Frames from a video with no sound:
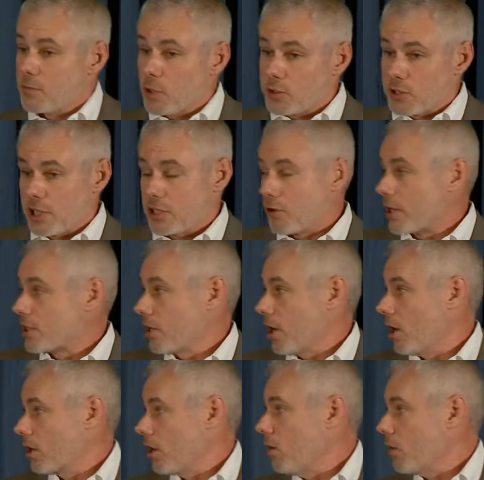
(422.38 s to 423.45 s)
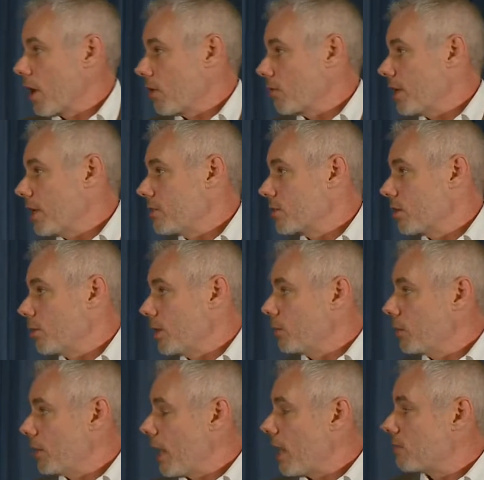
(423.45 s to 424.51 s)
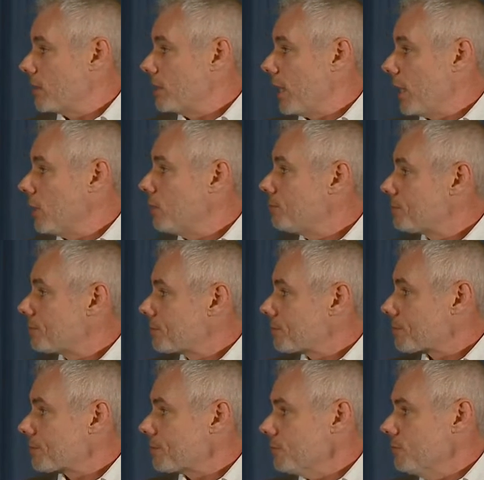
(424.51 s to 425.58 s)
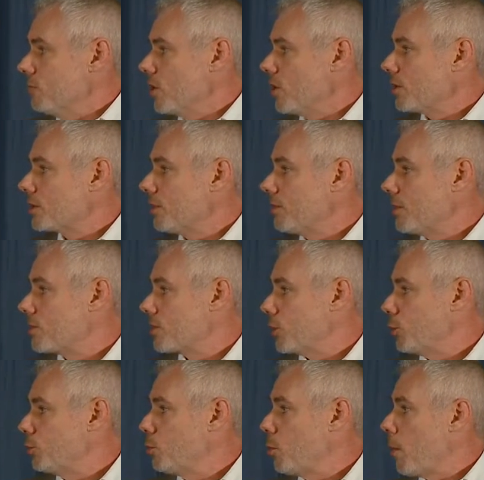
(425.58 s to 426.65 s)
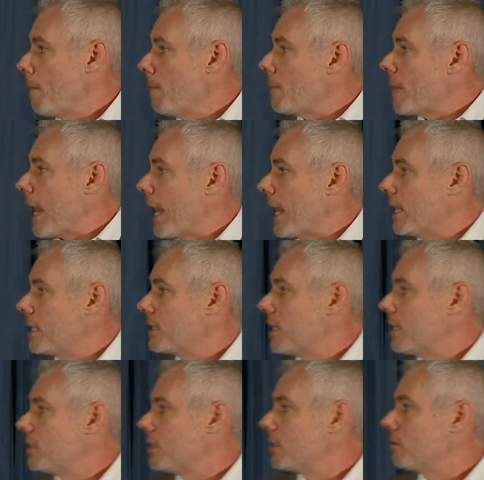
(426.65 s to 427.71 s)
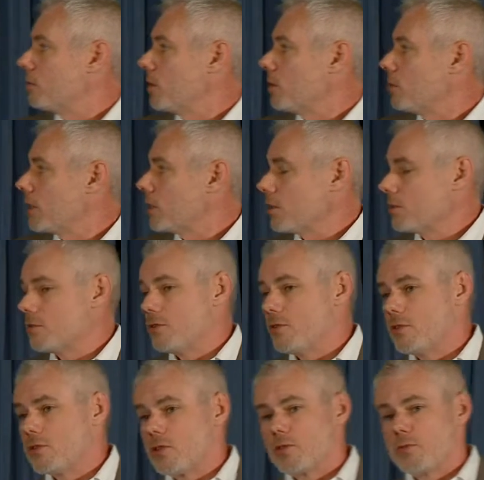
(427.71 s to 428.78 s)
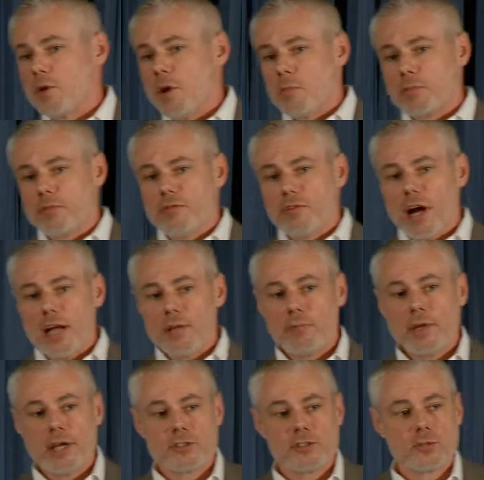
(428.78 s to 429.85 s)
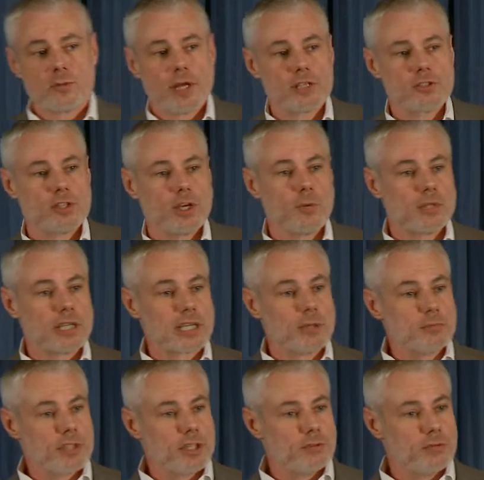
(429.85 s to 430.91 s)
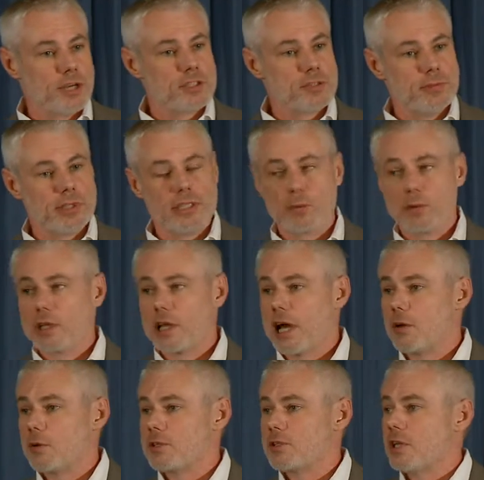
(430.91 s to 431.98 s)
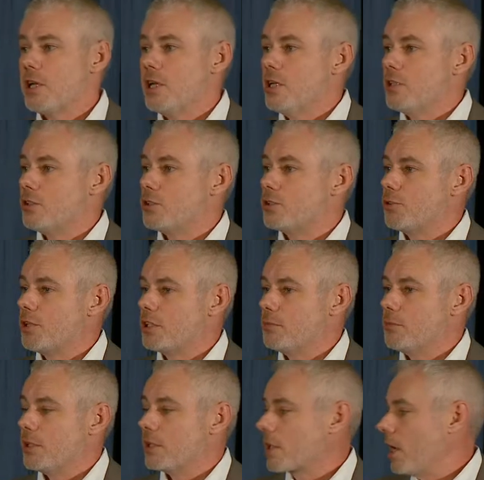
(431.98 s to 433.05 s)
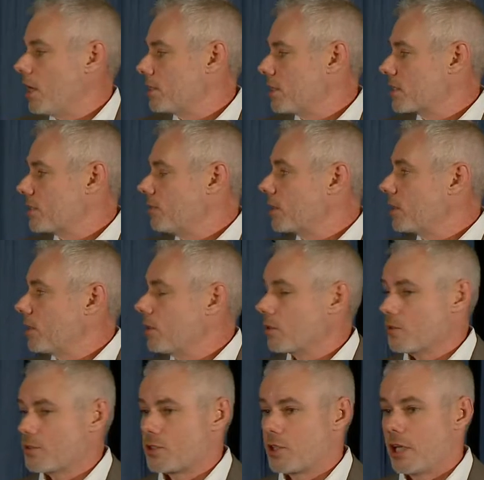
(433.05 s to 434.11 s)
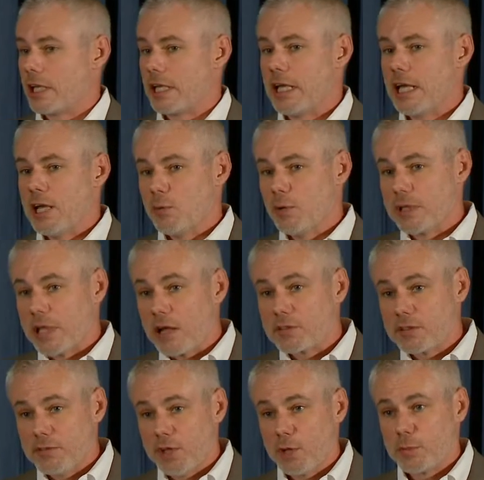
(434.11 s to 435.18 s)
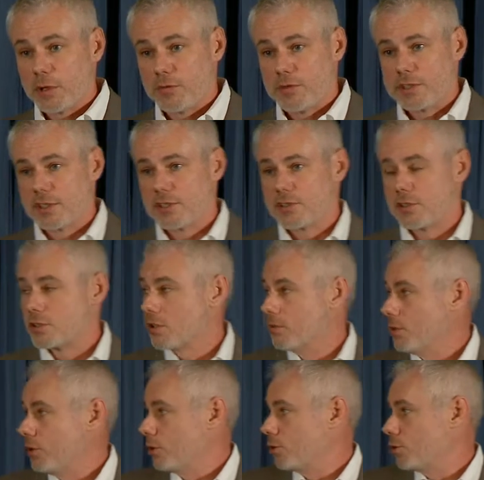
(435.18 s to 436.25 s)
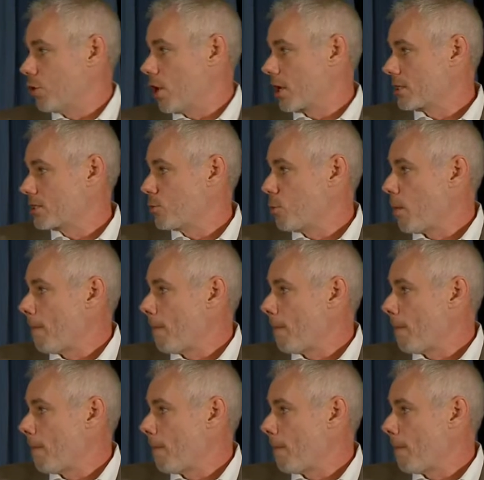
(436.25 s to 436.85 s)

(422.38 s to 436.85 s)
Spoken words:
of those studies are actually ongoing already, so we would have the data relatively soon. And then we could sort of provide patients with XDR with a complete regimen that would allow us to treat them in the context of a clinical study without developing resistance to the new drugs.